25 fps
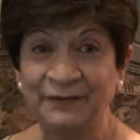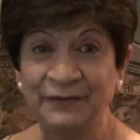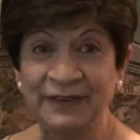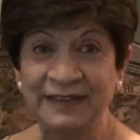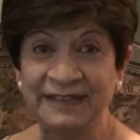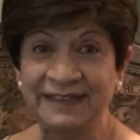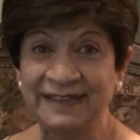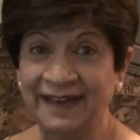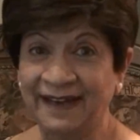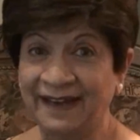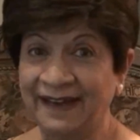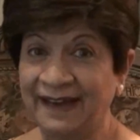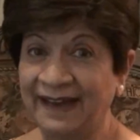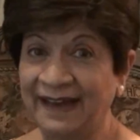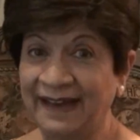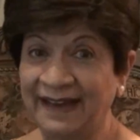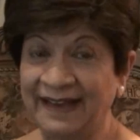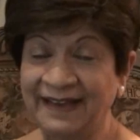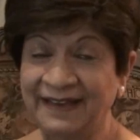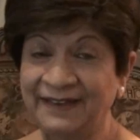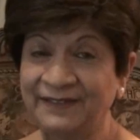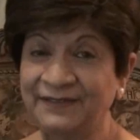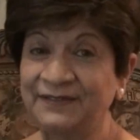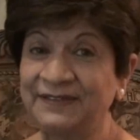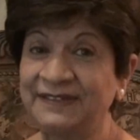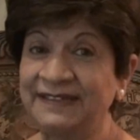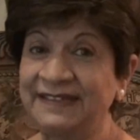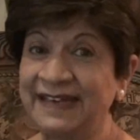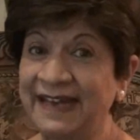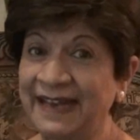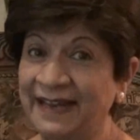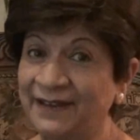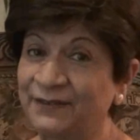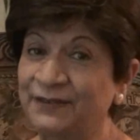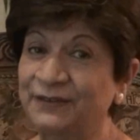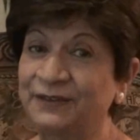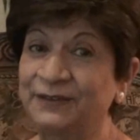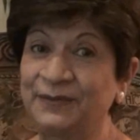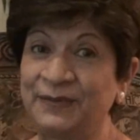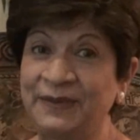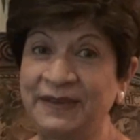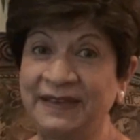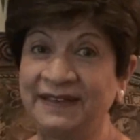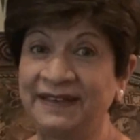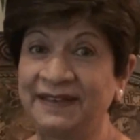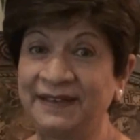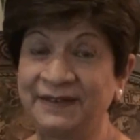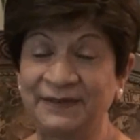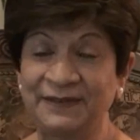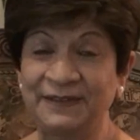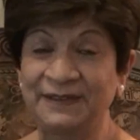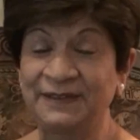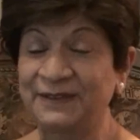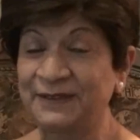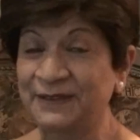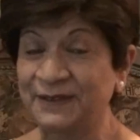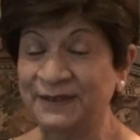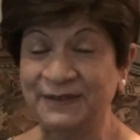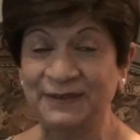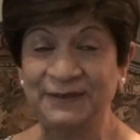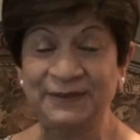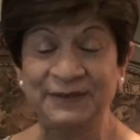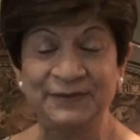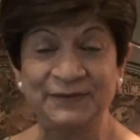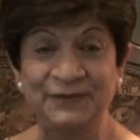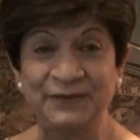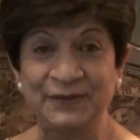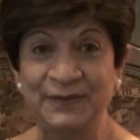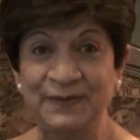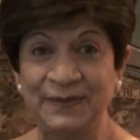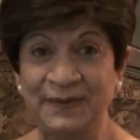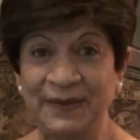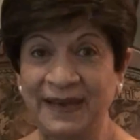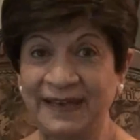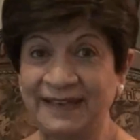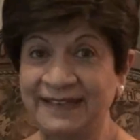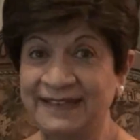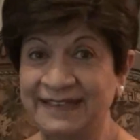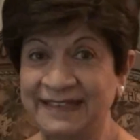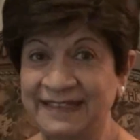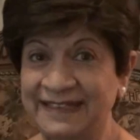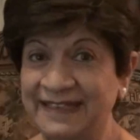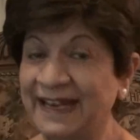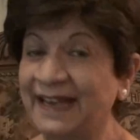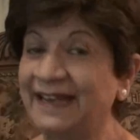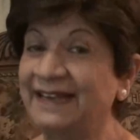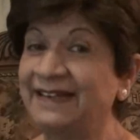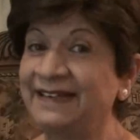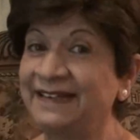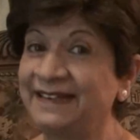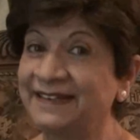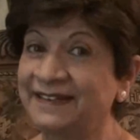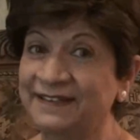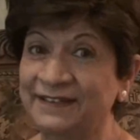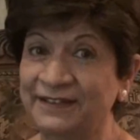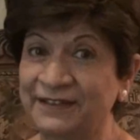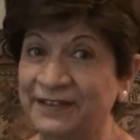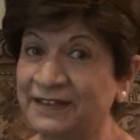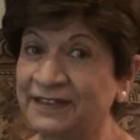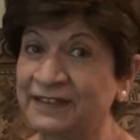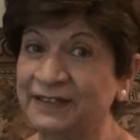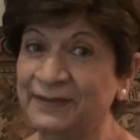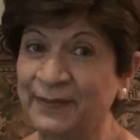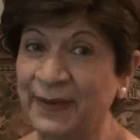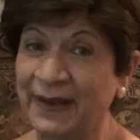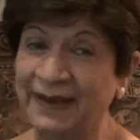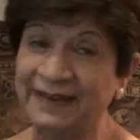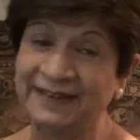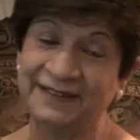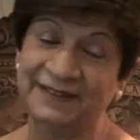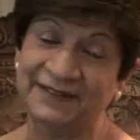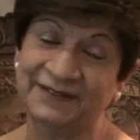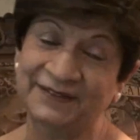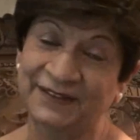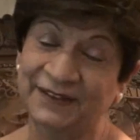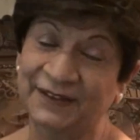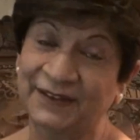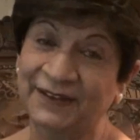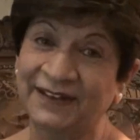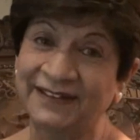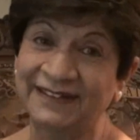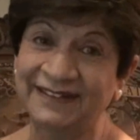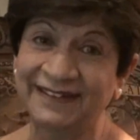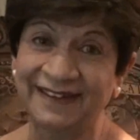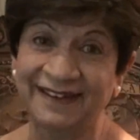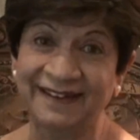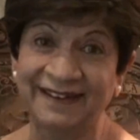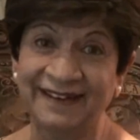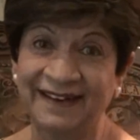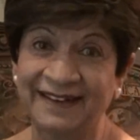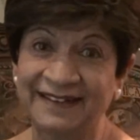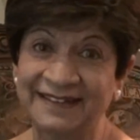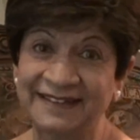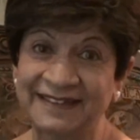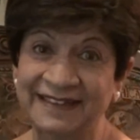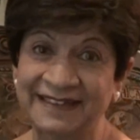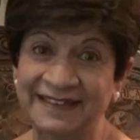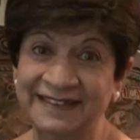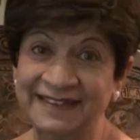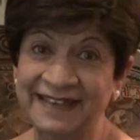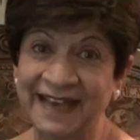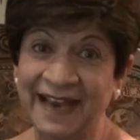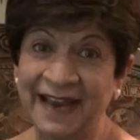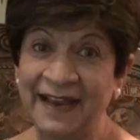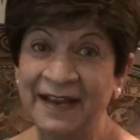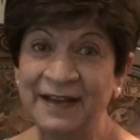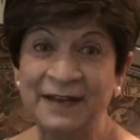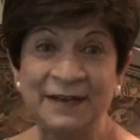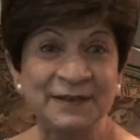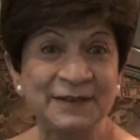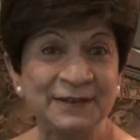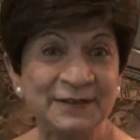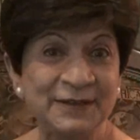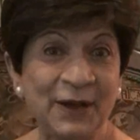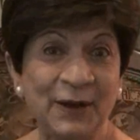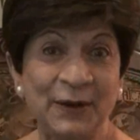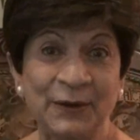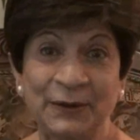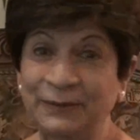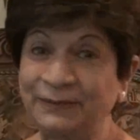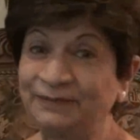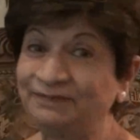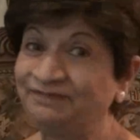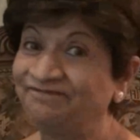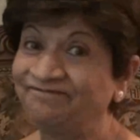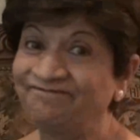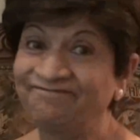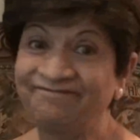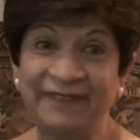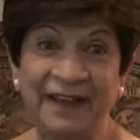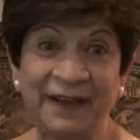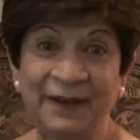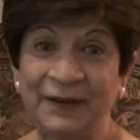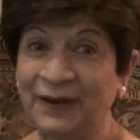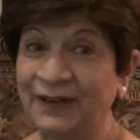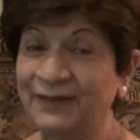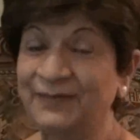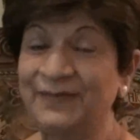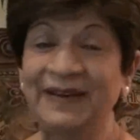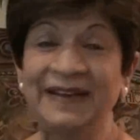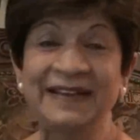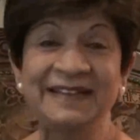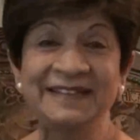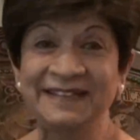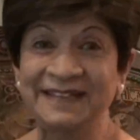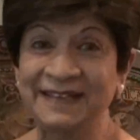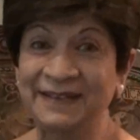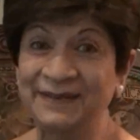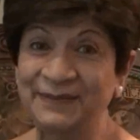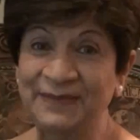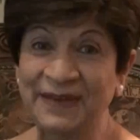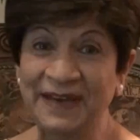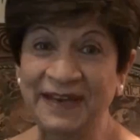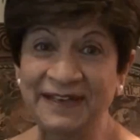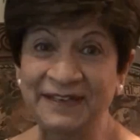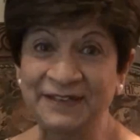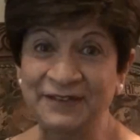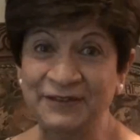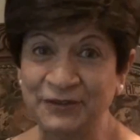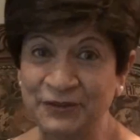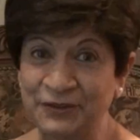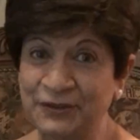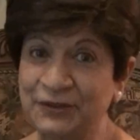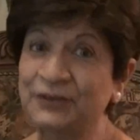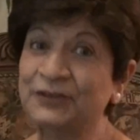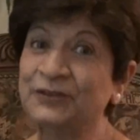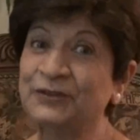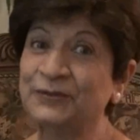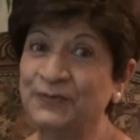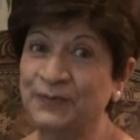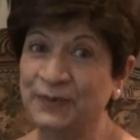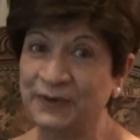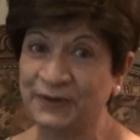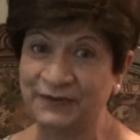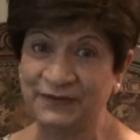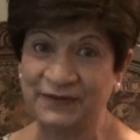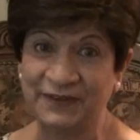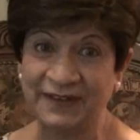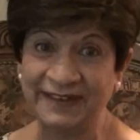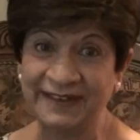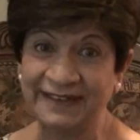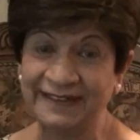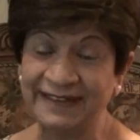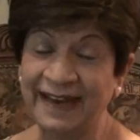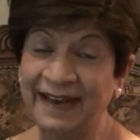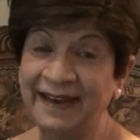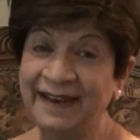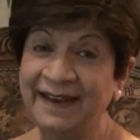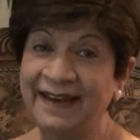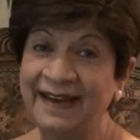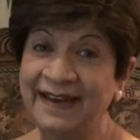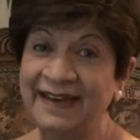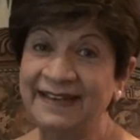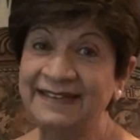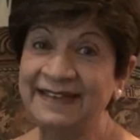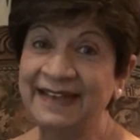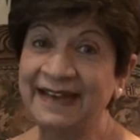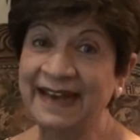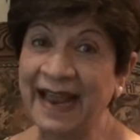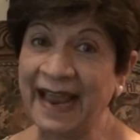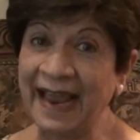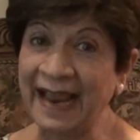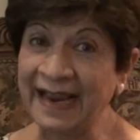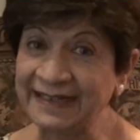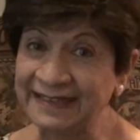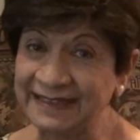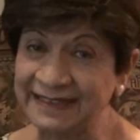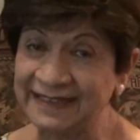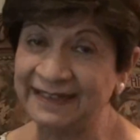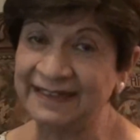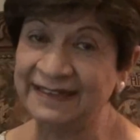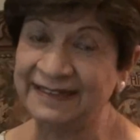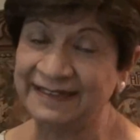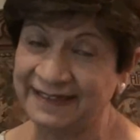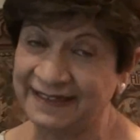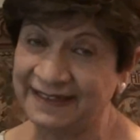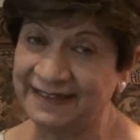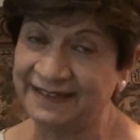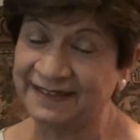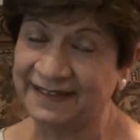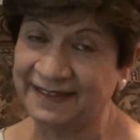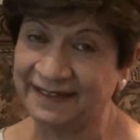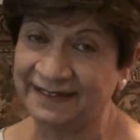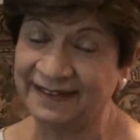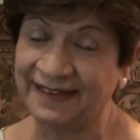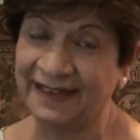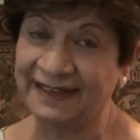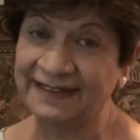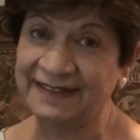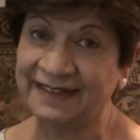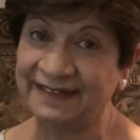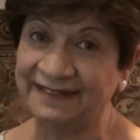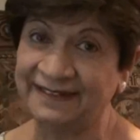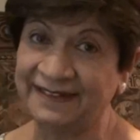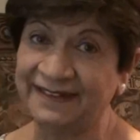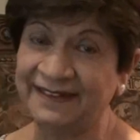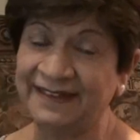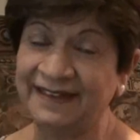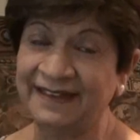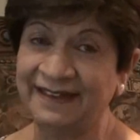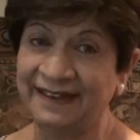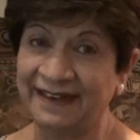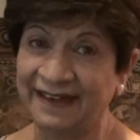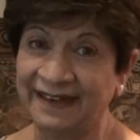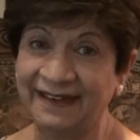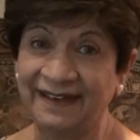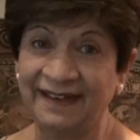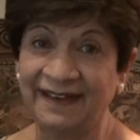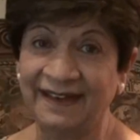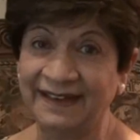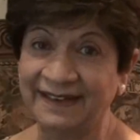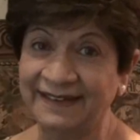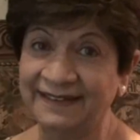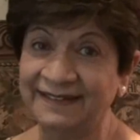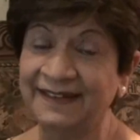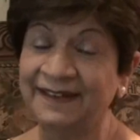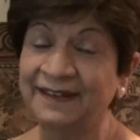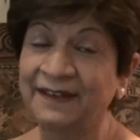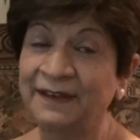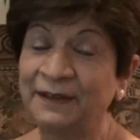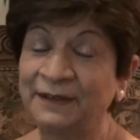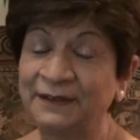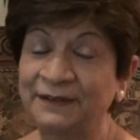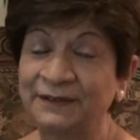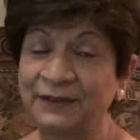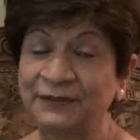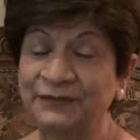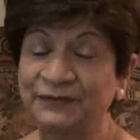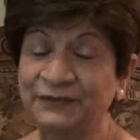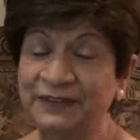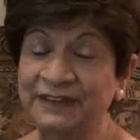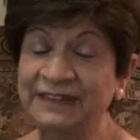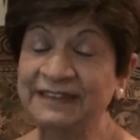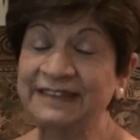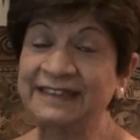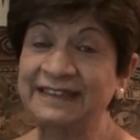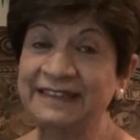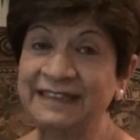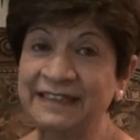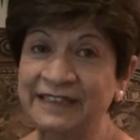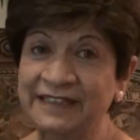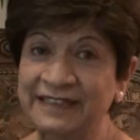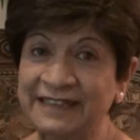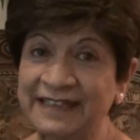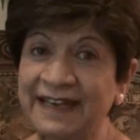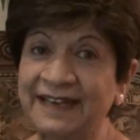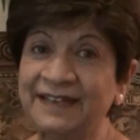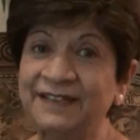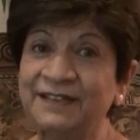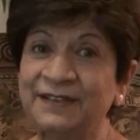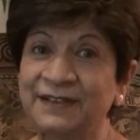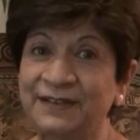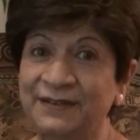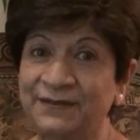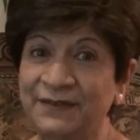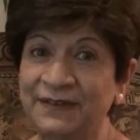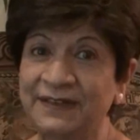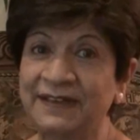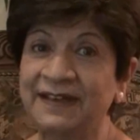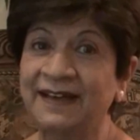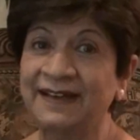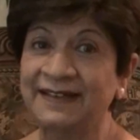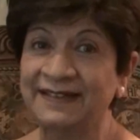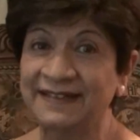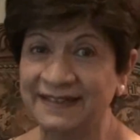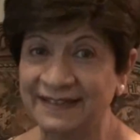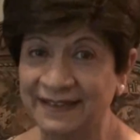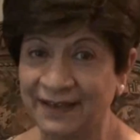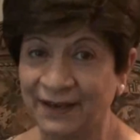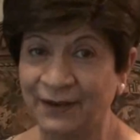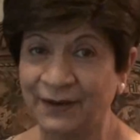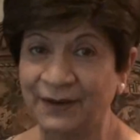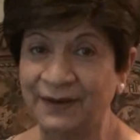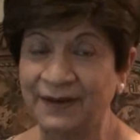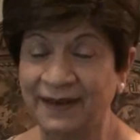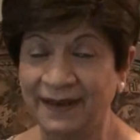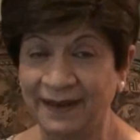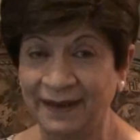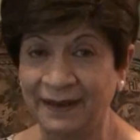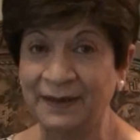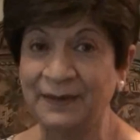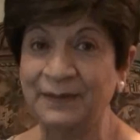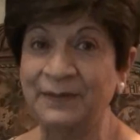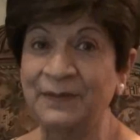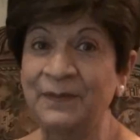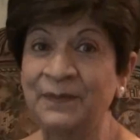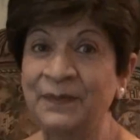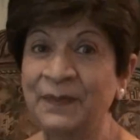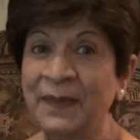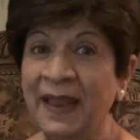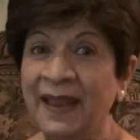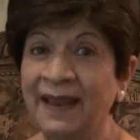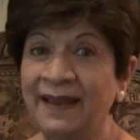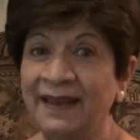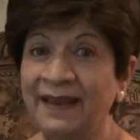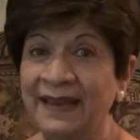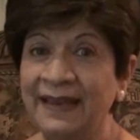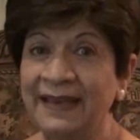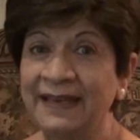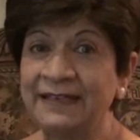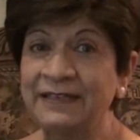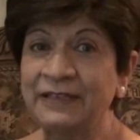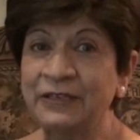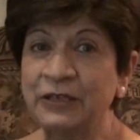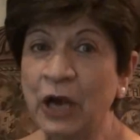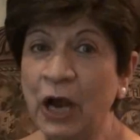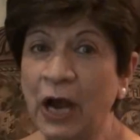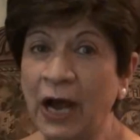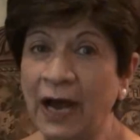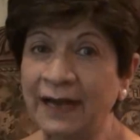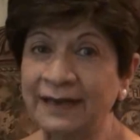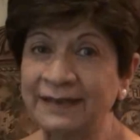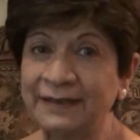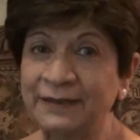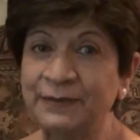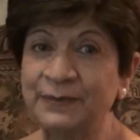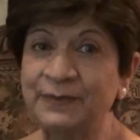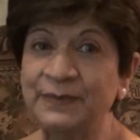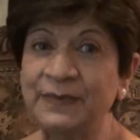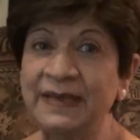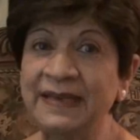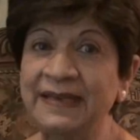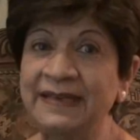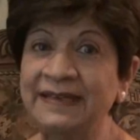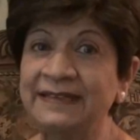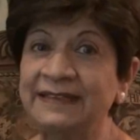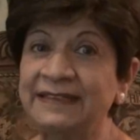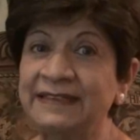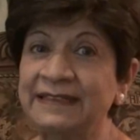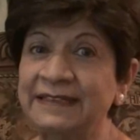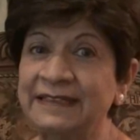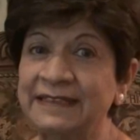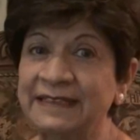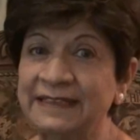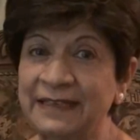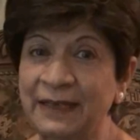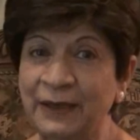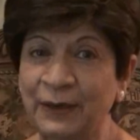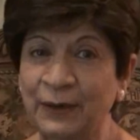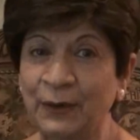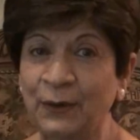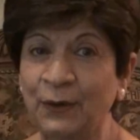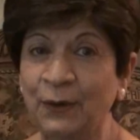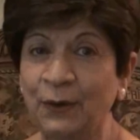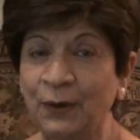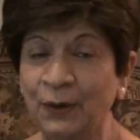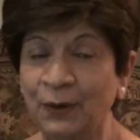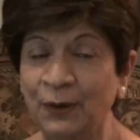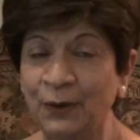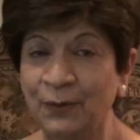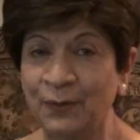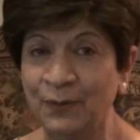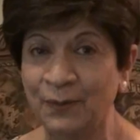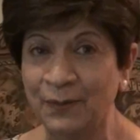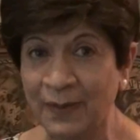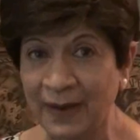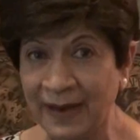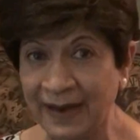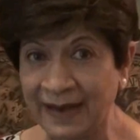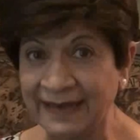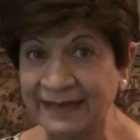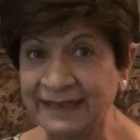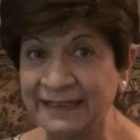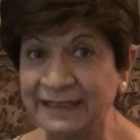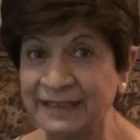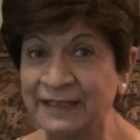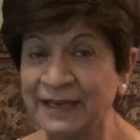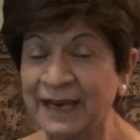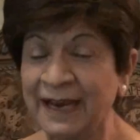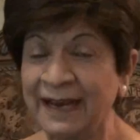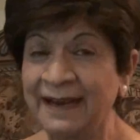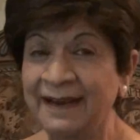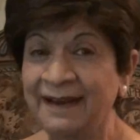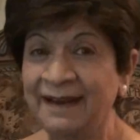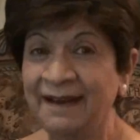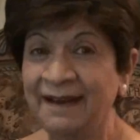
which I have never been able to do for past 10 years in spite of the contact lenses. So may God bless him. He's just perfect. He's an excellent teacher. That's the other thing I liked. The first session when I saw him, he taught me so much